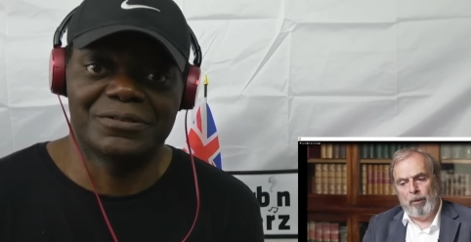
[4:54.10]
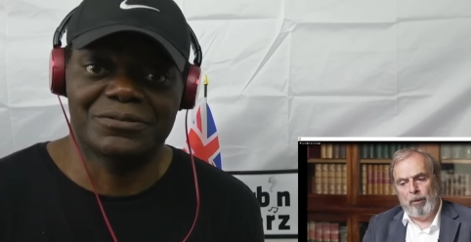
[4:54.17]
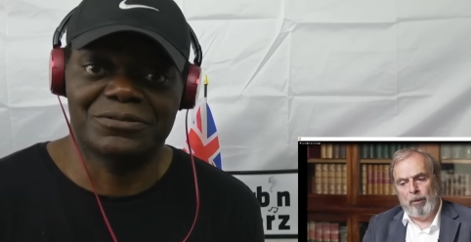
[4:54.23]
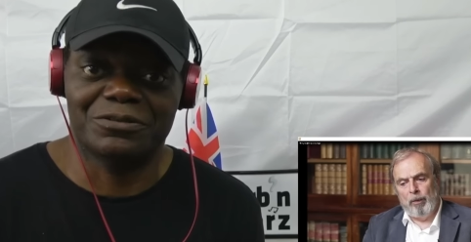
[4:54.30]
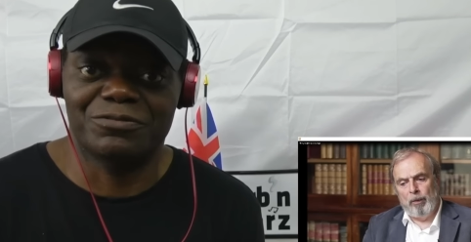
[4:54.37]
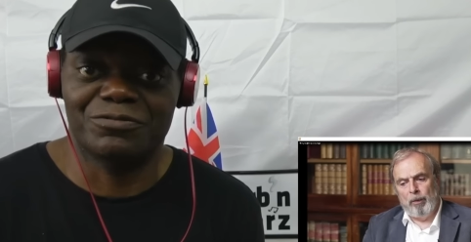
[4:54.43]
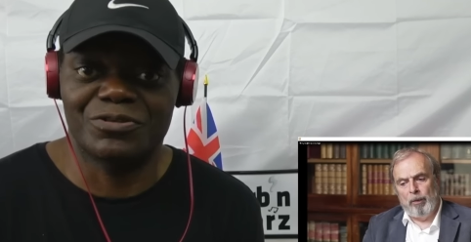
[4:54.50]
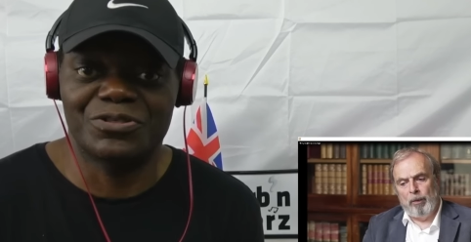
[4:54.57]

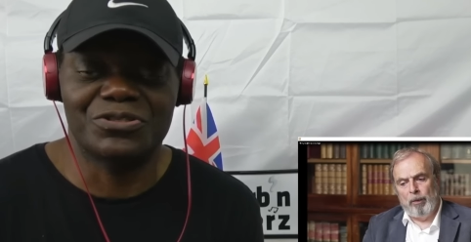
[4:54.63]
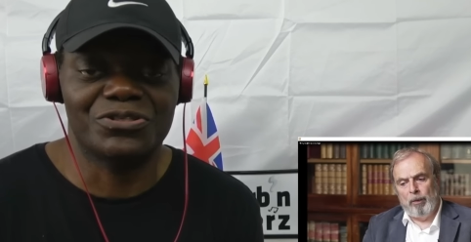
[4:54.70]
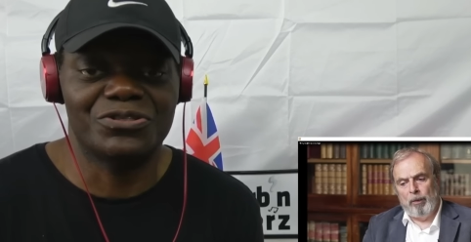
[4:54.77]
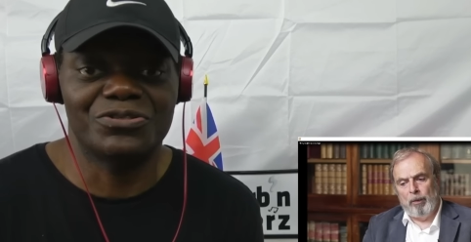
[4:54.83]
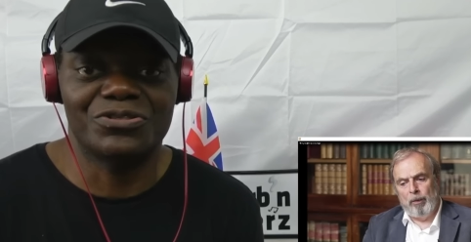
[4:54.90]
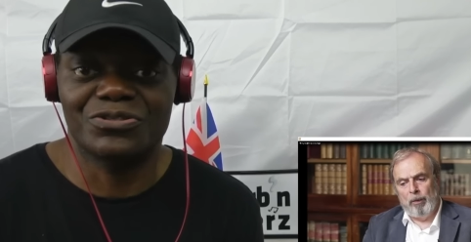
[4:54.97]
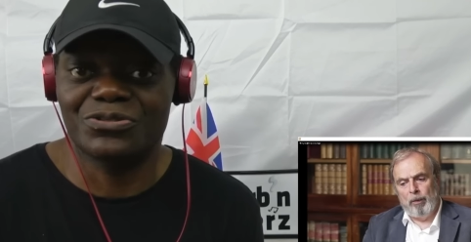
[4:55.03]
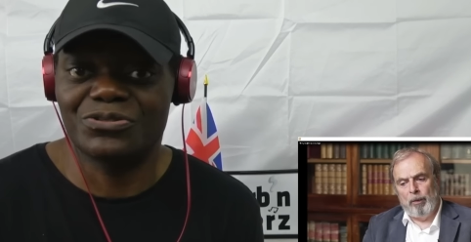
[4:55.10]
Speaker 1: So, for
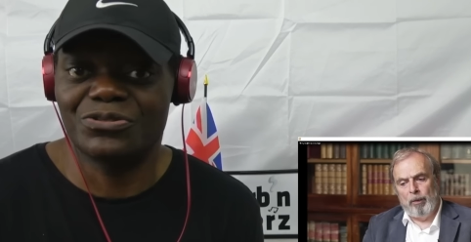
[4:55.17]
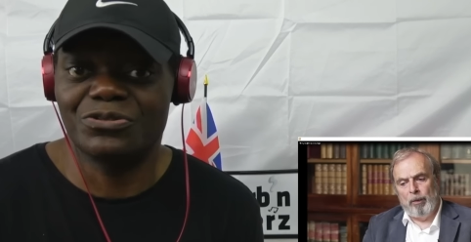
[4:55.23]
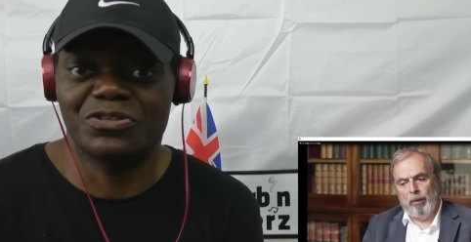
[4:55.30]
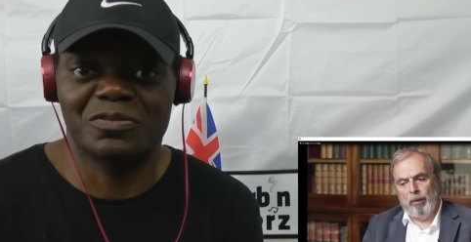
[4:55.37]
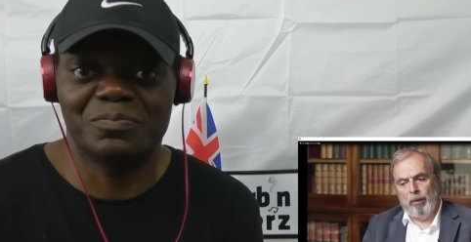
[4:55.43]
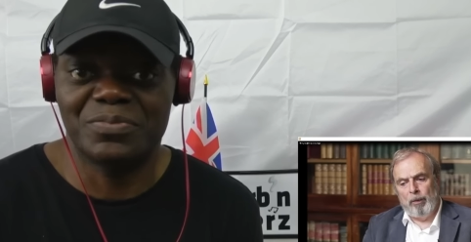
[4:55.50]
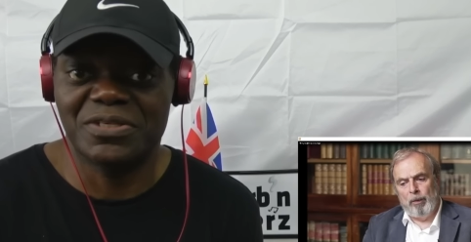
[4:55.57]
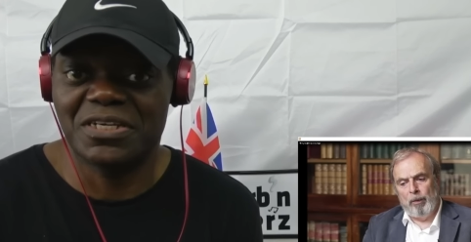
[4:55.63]
instance, you
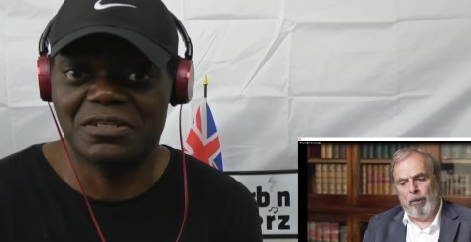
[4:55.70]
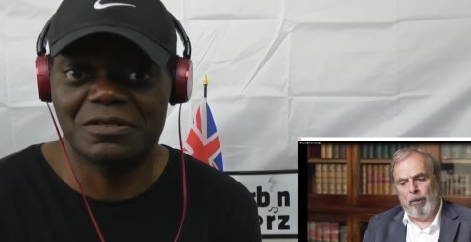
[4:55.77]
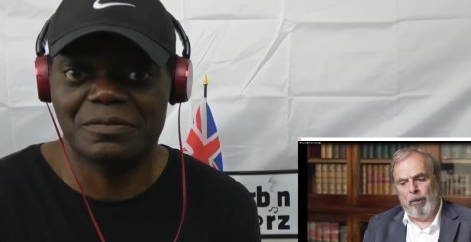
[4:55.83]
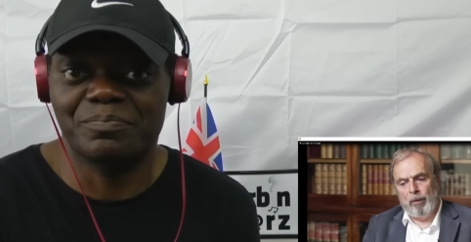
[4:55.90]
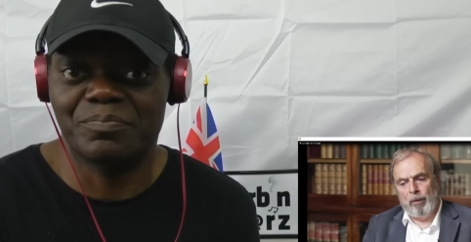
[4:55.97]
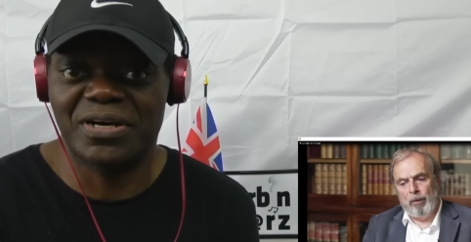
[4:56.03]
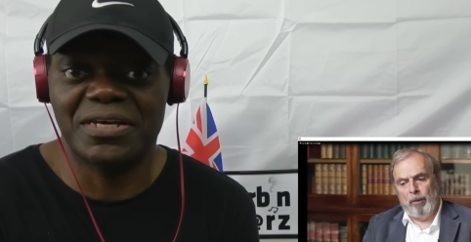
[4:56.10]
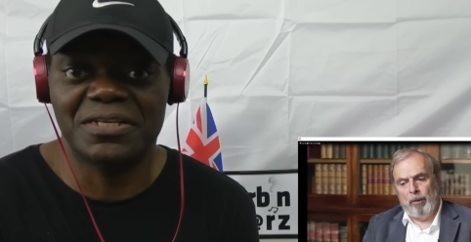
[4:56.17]
could be in a
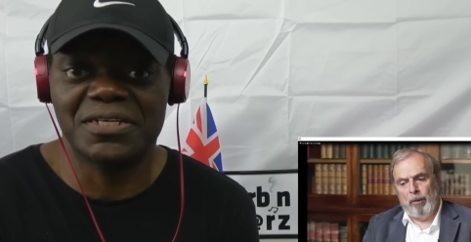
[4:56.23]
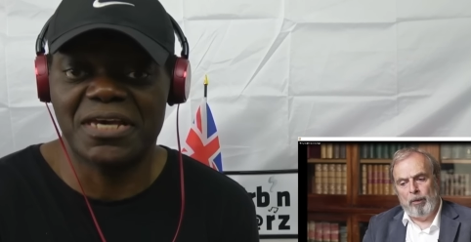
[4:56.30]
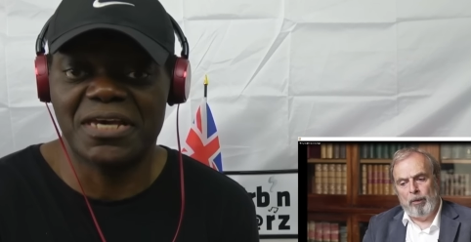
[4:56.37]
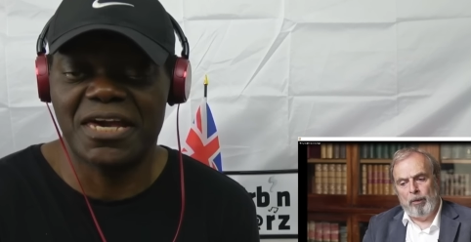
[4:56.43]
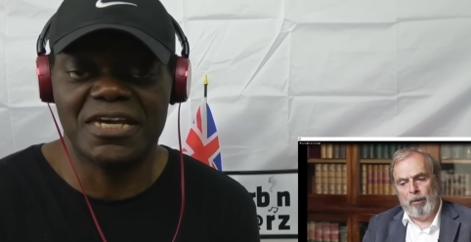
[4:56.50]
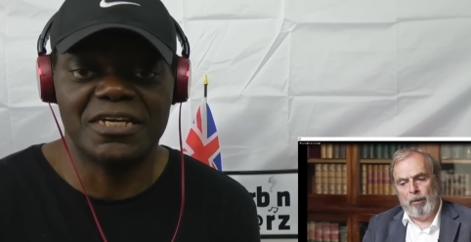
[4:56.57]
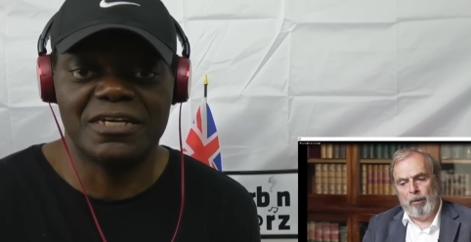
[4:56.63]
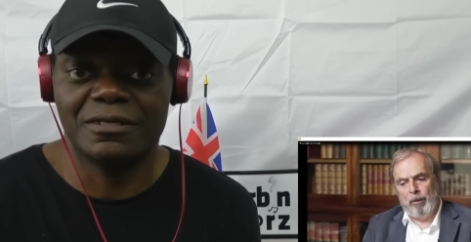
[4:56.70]
band
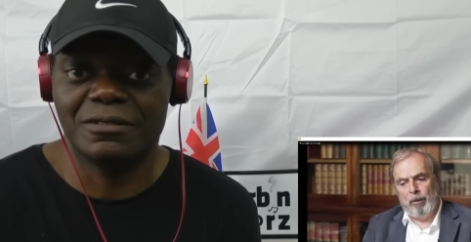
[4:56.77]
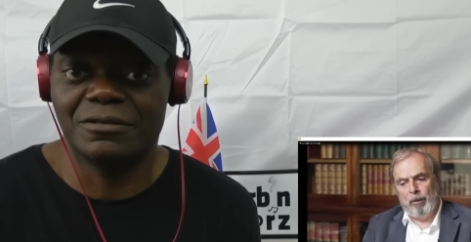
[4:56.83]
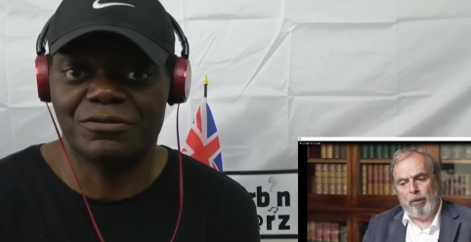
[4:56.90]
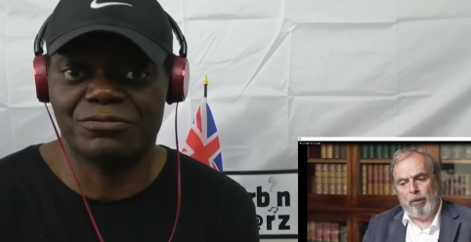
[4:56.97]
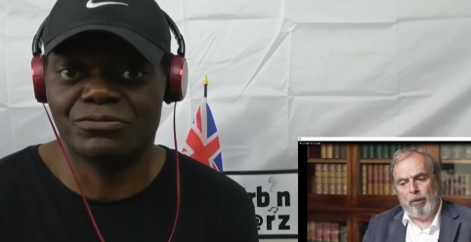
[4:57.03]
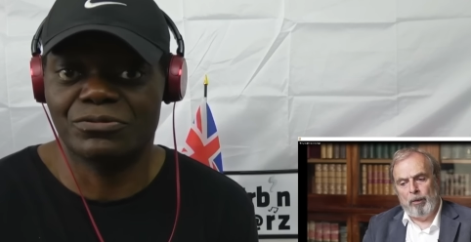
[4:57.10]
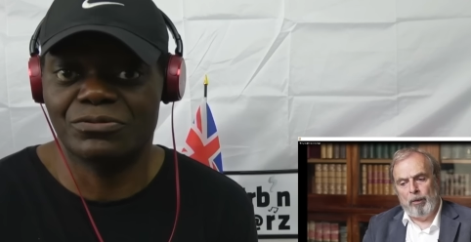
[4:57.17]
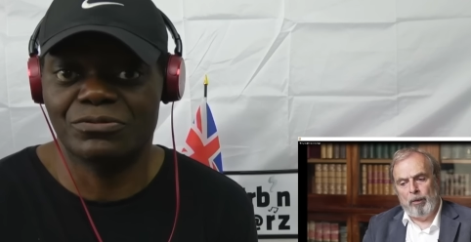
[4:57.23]
A
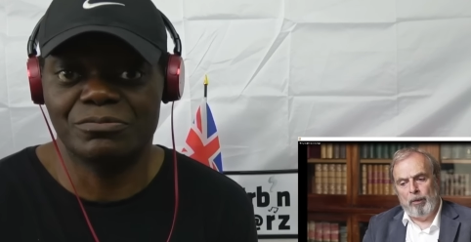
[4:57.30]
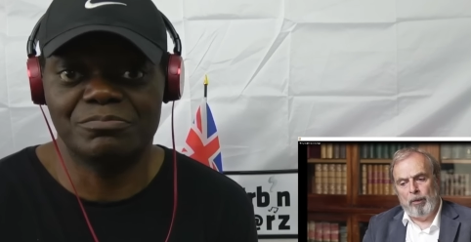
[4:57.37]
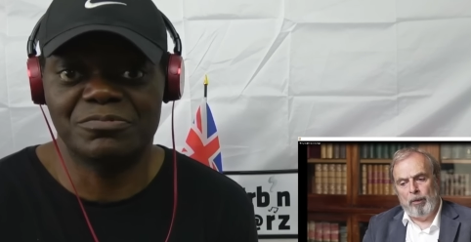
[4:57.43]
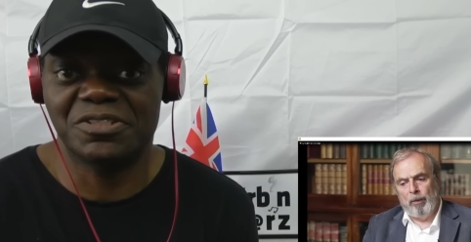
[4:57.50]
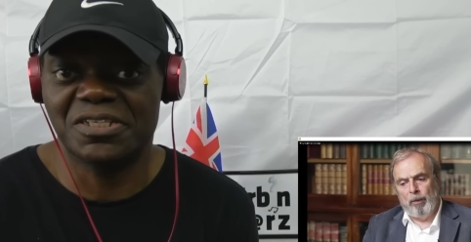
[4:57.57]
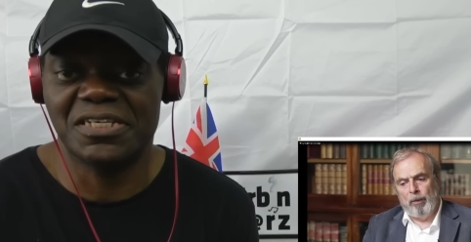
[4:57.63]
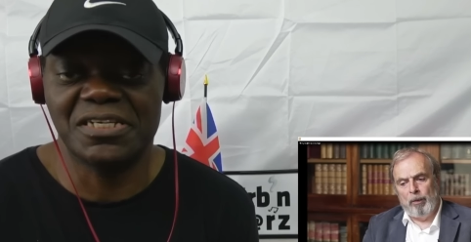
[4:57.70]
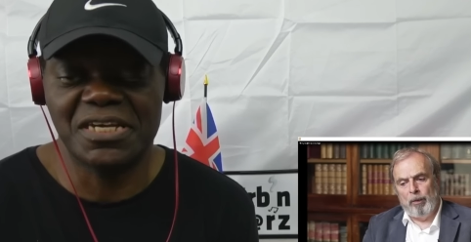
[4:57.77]
through
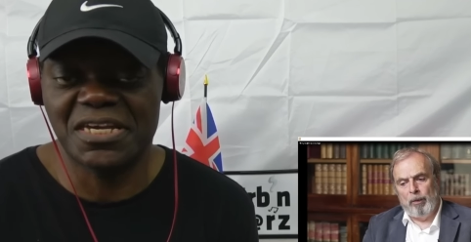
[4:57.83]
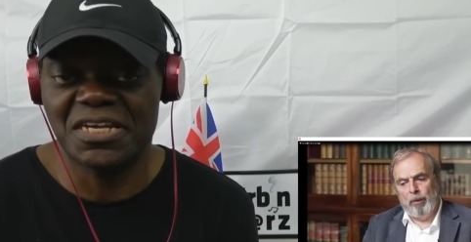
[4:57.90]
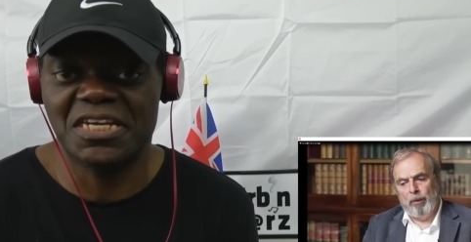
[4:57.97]
D,